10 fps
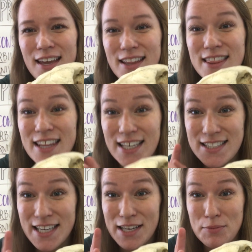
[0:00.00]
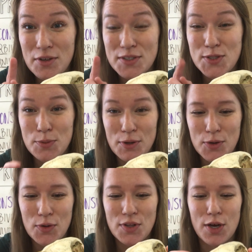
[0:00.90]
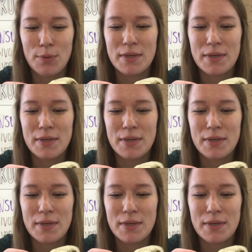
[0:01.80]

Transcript: This animal is super cool though